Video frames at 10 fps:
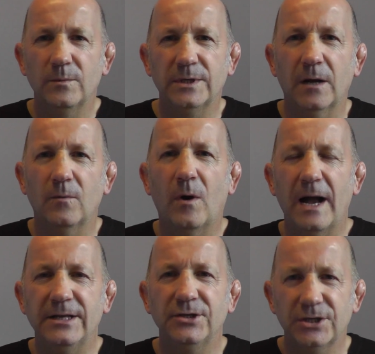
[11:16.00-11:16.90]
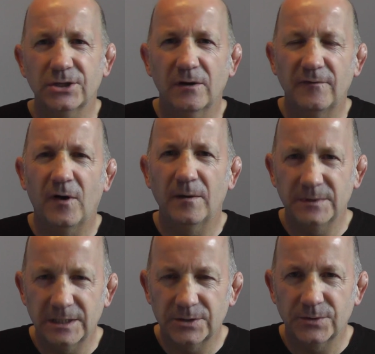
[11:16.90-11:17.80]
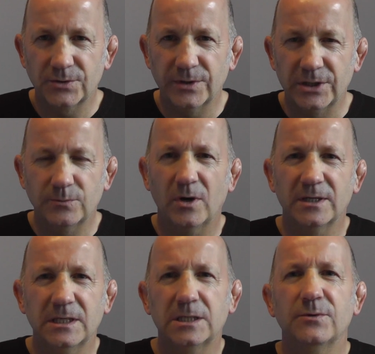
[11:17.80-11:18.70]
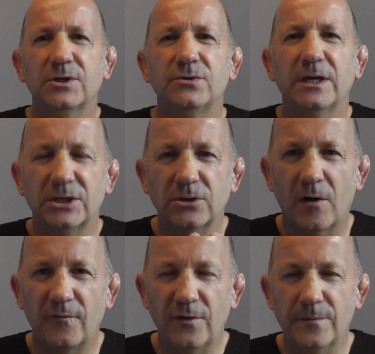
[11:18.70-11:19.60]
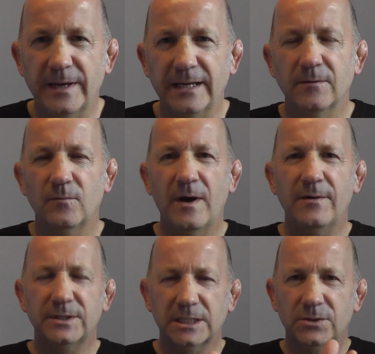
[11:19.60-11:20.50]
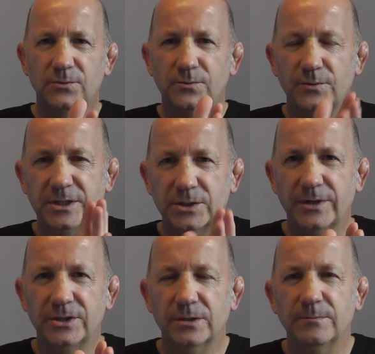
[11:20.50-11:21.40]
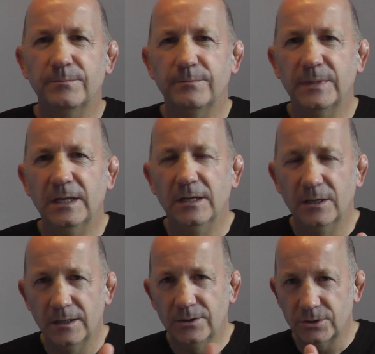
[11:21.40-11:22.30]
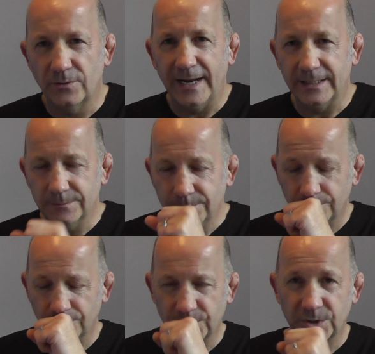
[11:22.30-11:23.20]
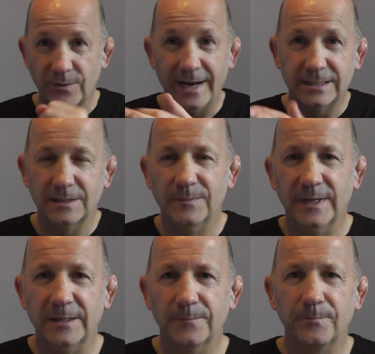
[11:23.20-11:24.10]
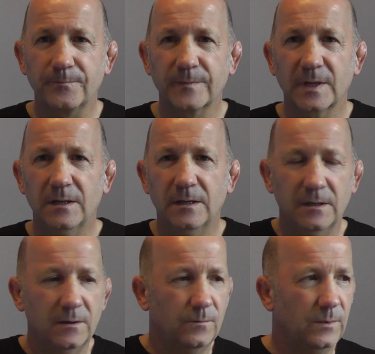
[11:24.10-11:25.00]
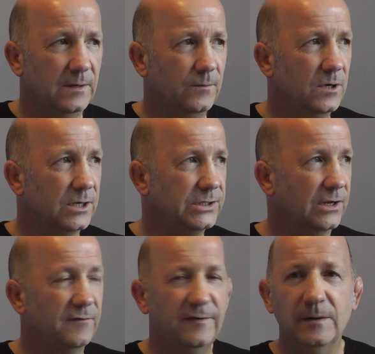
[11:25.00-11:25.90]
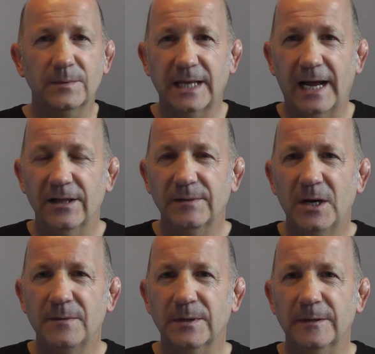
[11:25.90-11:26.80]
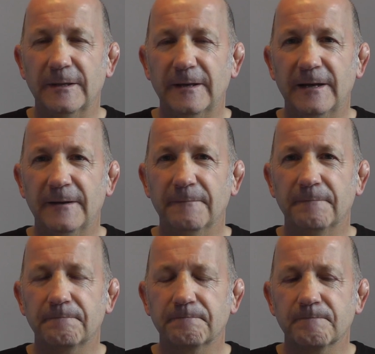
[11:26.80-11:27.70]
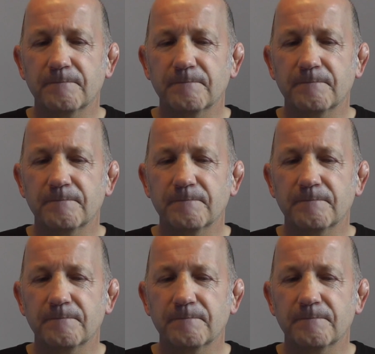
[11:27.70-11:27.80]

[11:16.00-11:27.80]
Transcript: You know, what energy can I find with this restriction? What is this restriction offering me? Where is this restriction directing me? We're working on a film set at the moment, and